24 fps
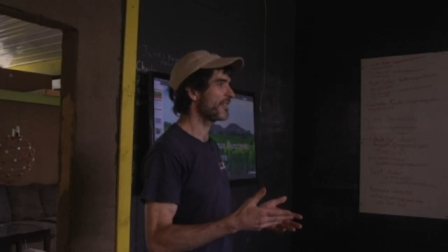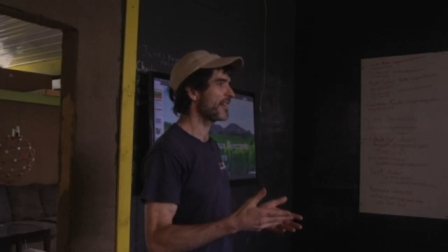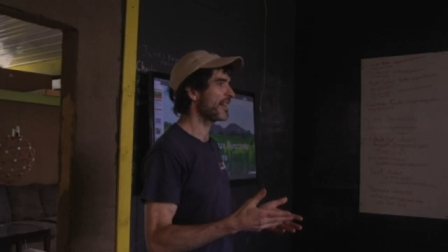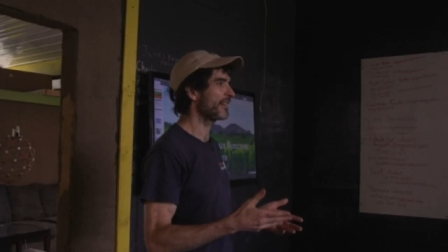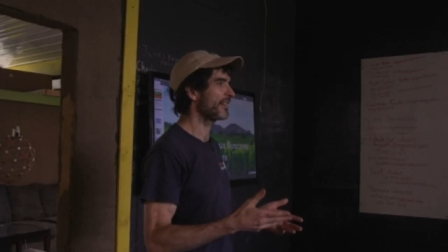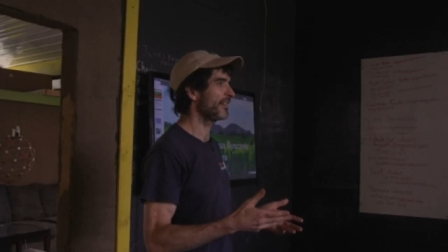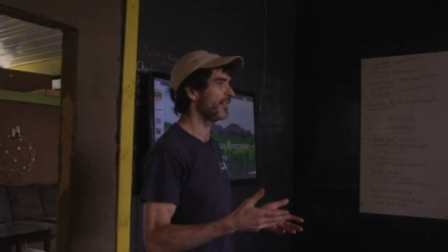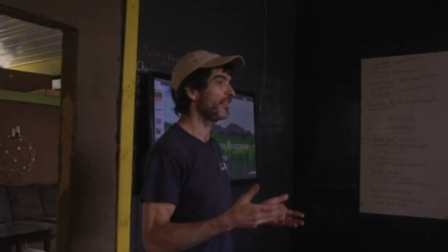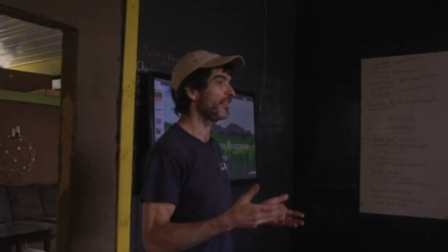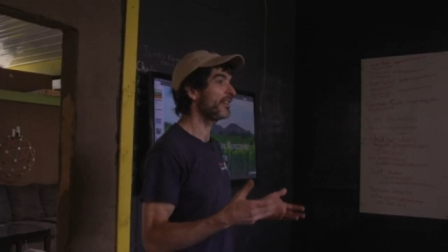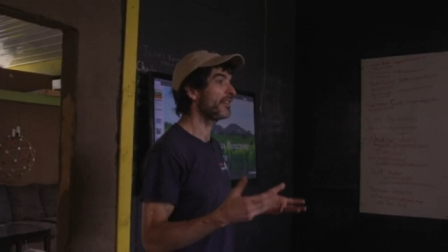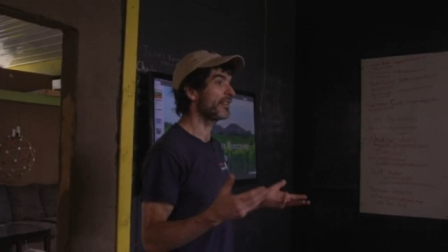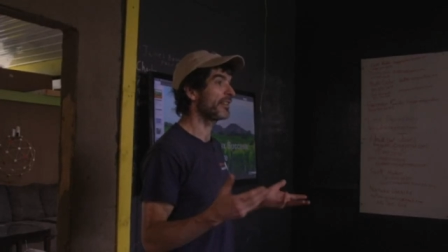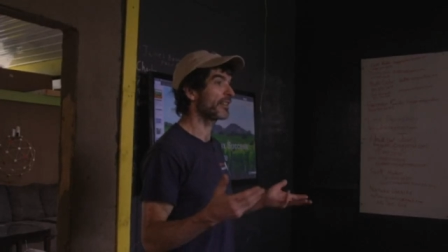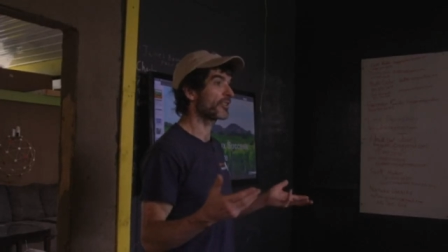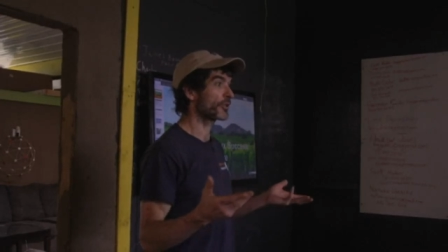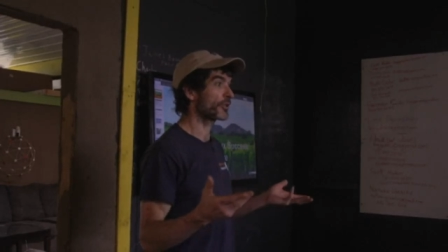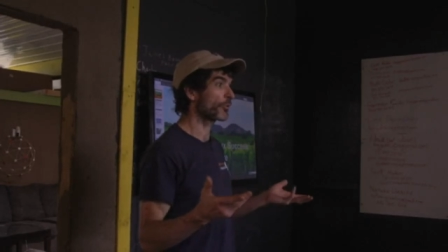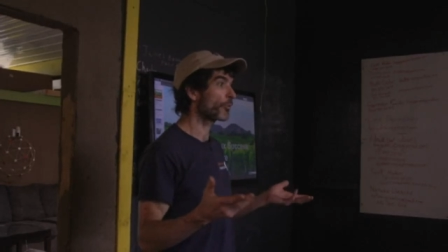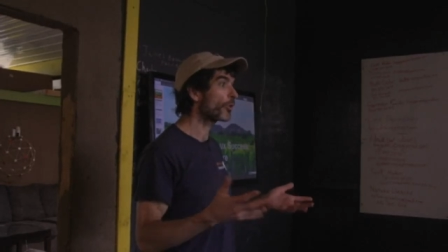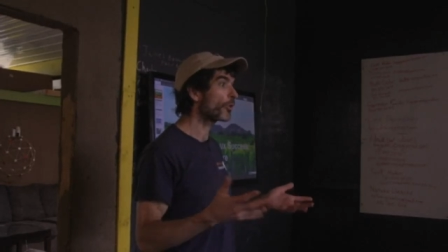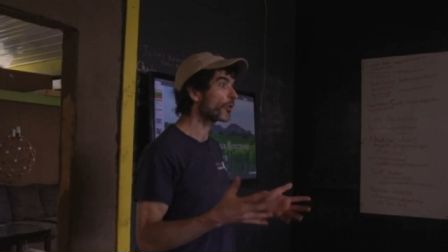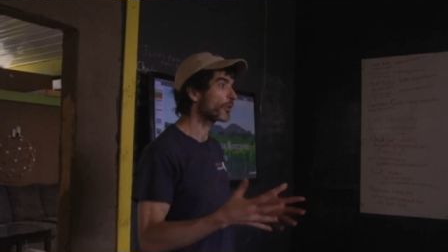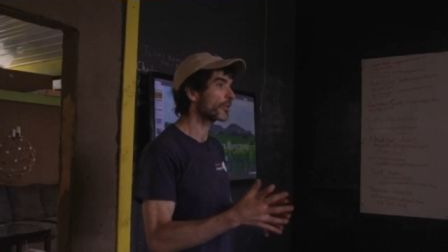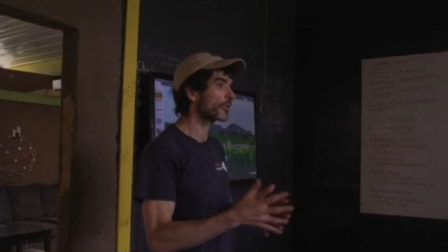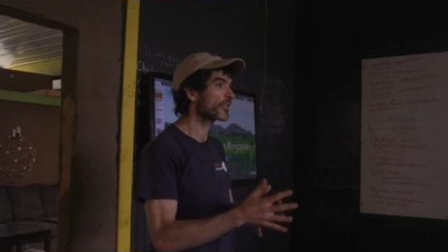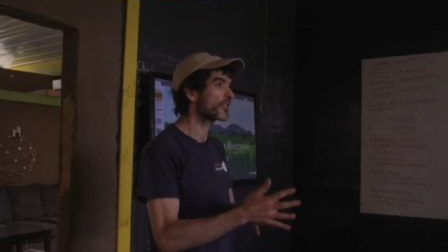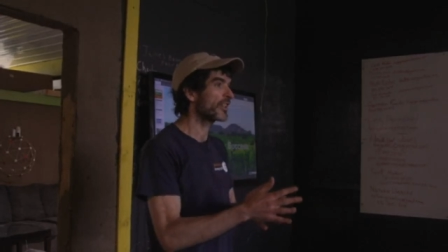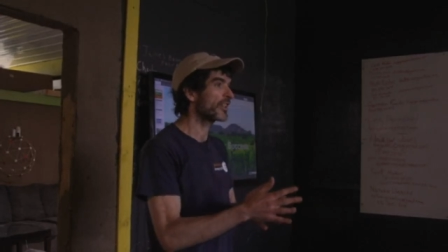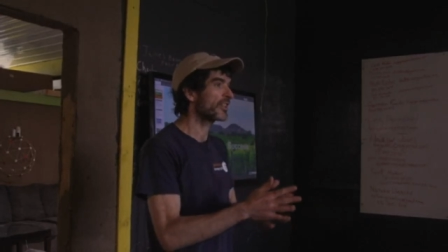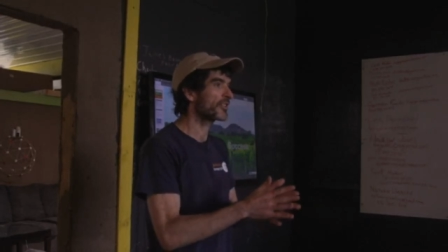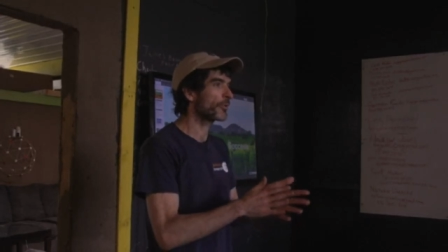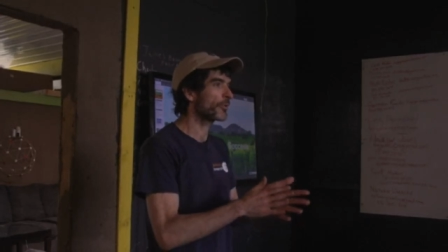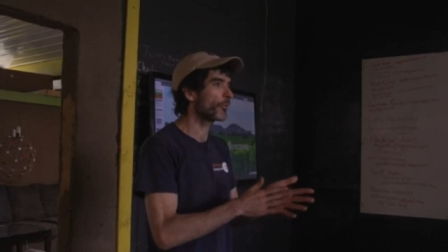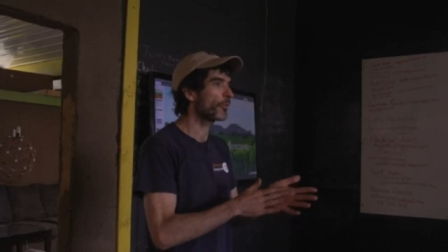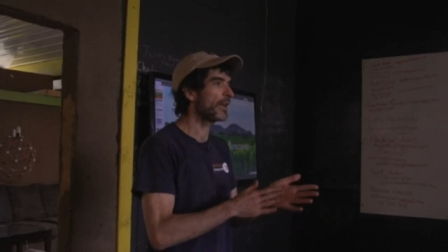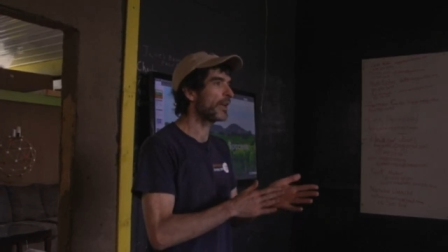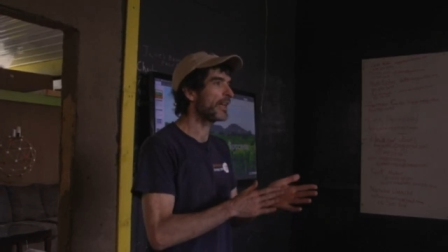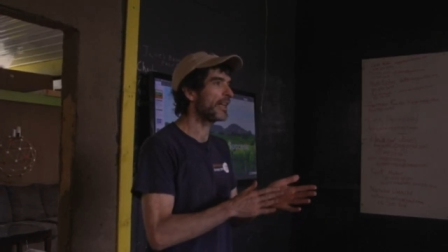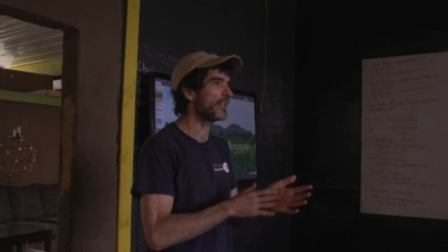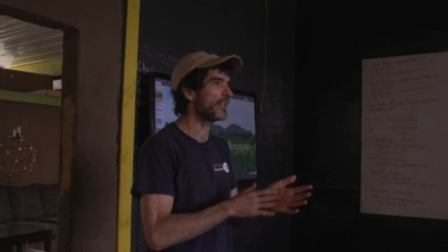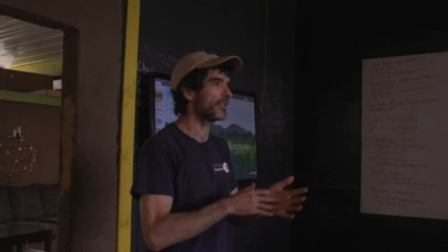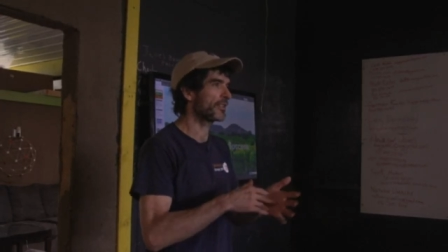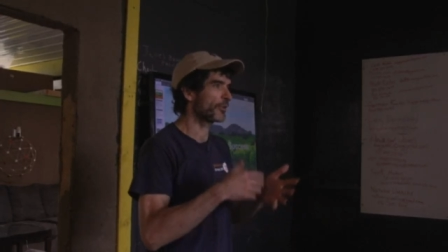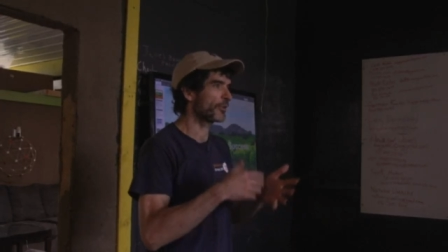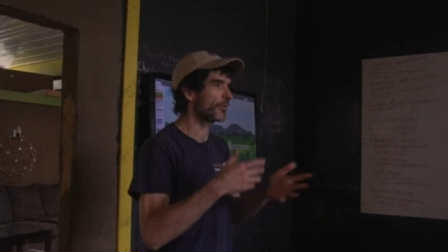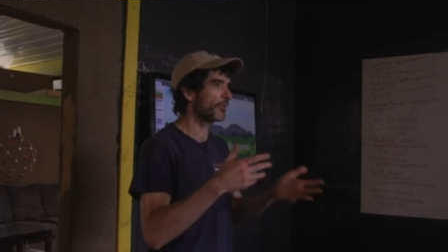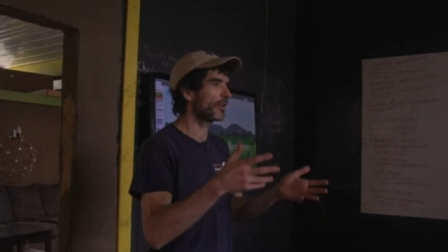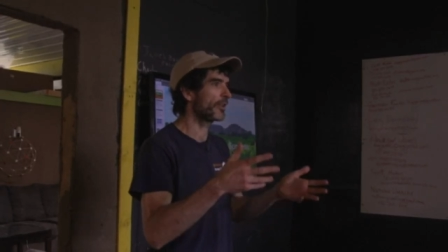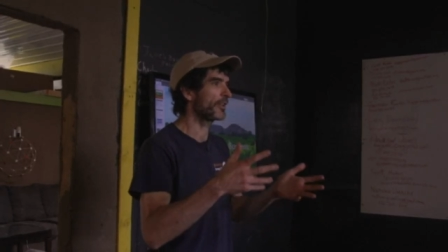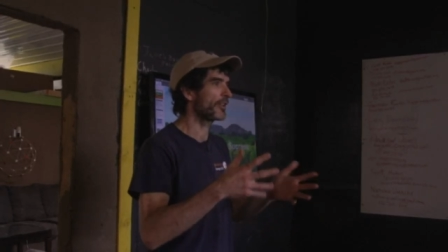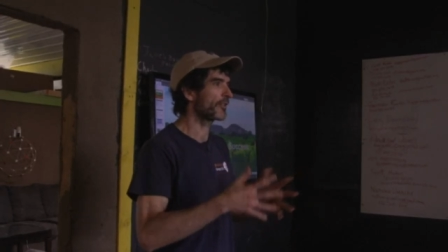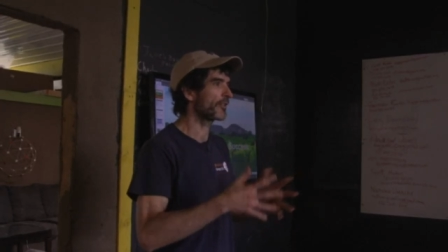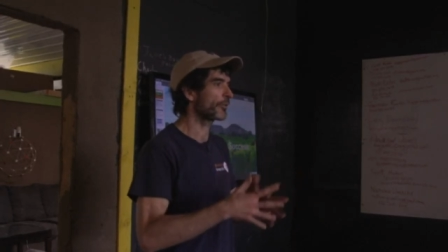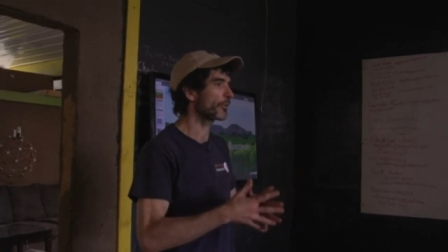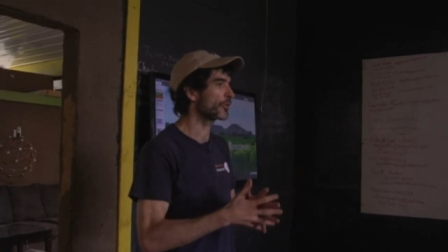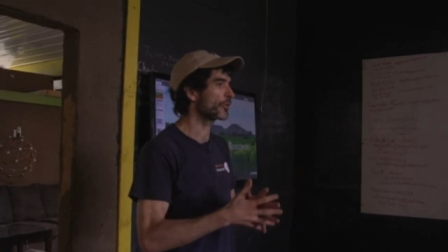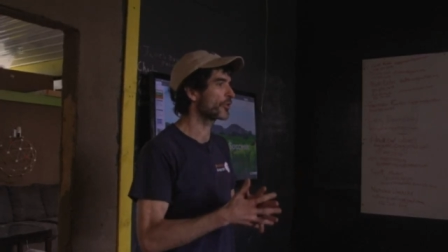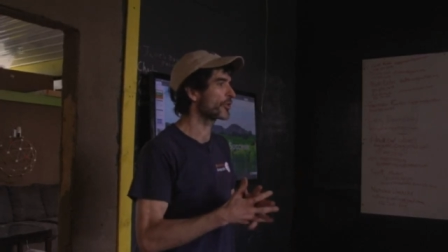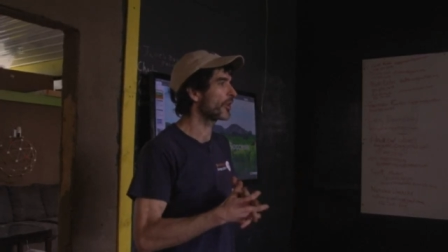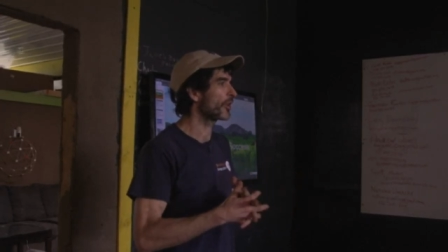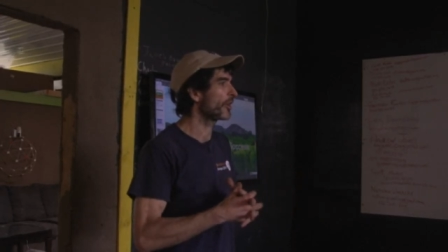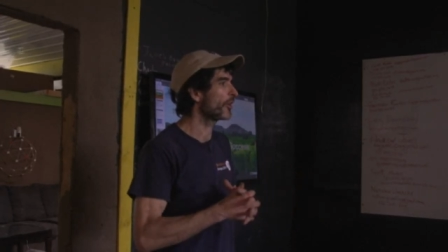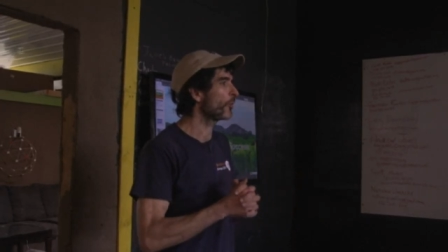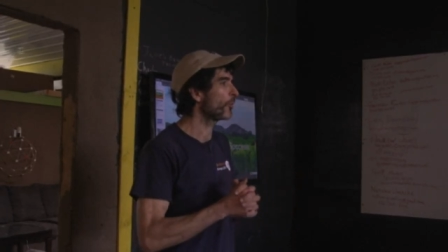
that Linux works as a way, so in other words,